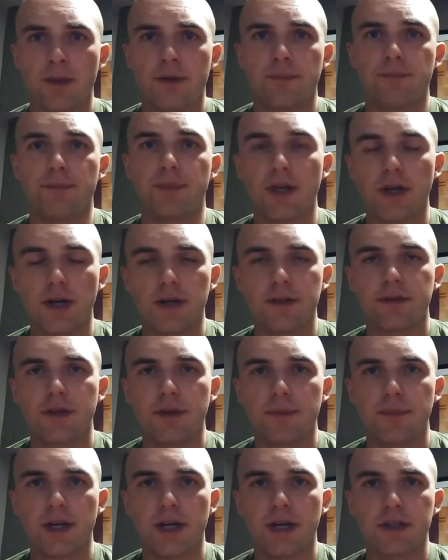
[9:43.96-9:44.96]
Beyond
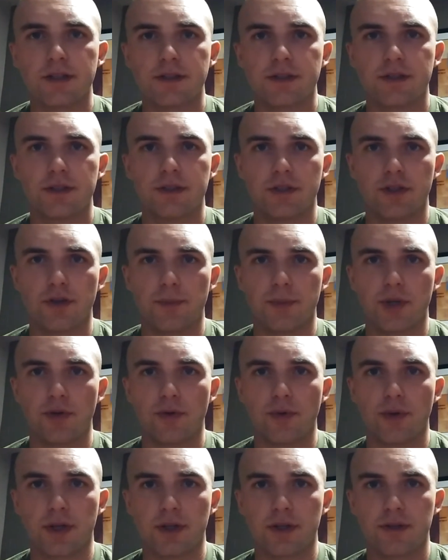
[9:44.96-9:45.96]
TBS, you'll be
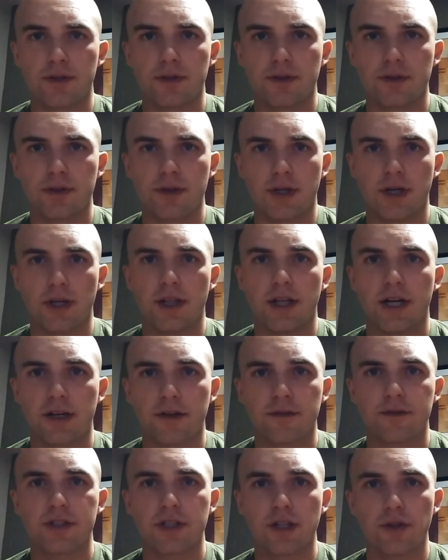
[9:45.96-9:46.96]
doing a lot
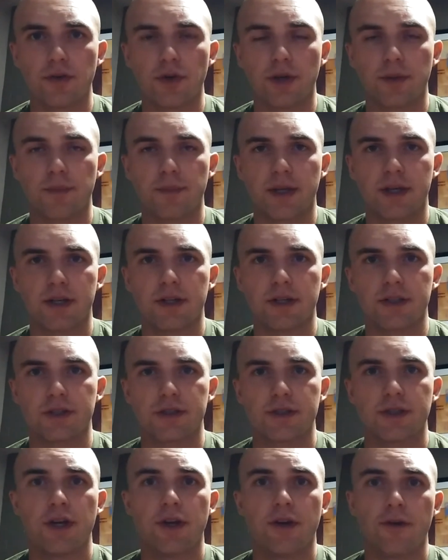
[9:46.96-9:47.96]
of saluting
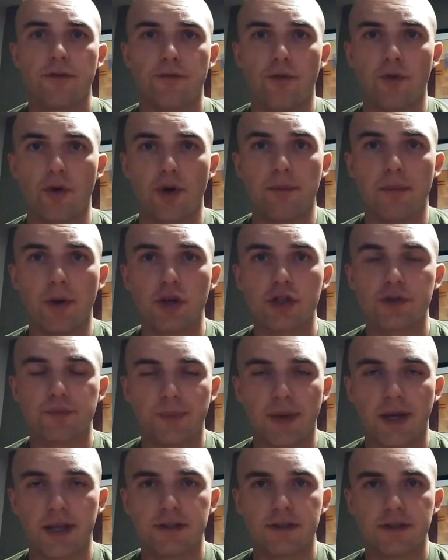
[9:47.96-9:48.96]
because for most
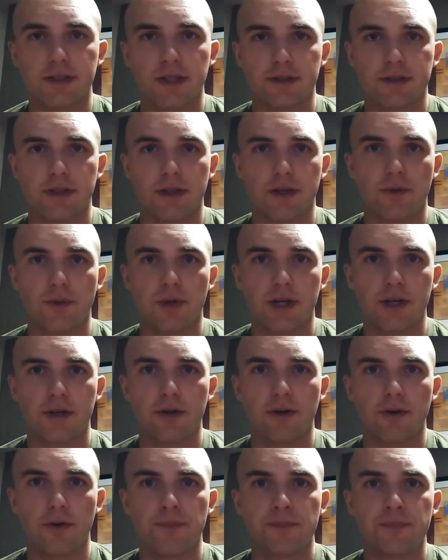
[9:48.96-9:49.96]
bases outside of
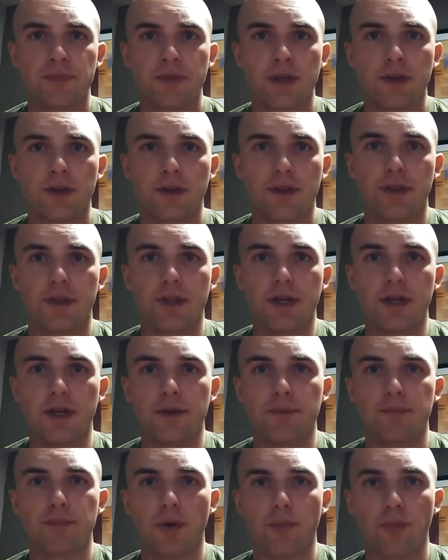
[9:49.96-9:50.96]
Quantico,
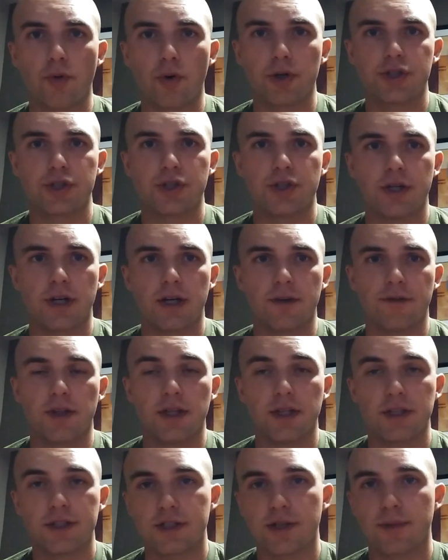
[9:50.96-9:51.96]
the proportion of
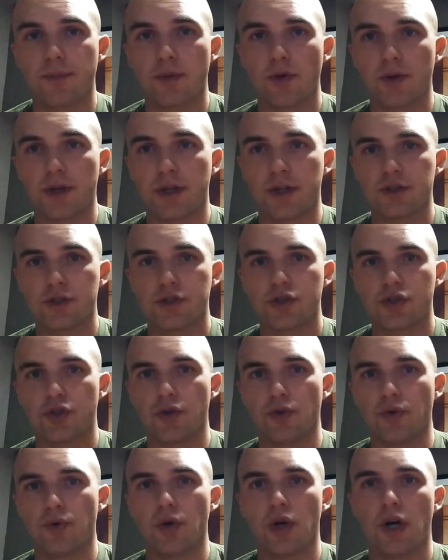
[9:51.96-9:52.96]
enlisted Marines
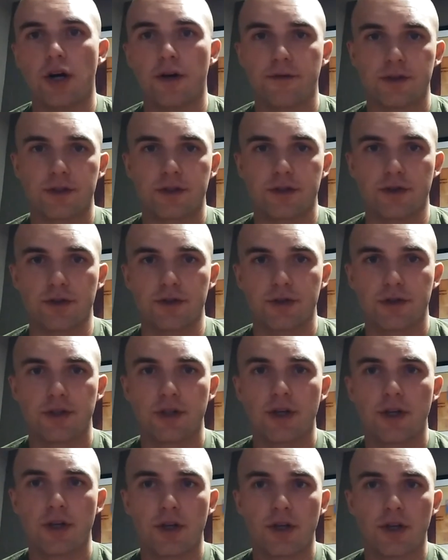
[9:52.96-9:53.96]
to
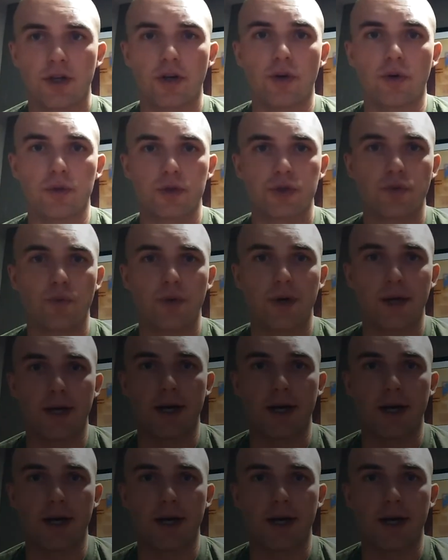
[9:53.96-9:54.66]
officers goes way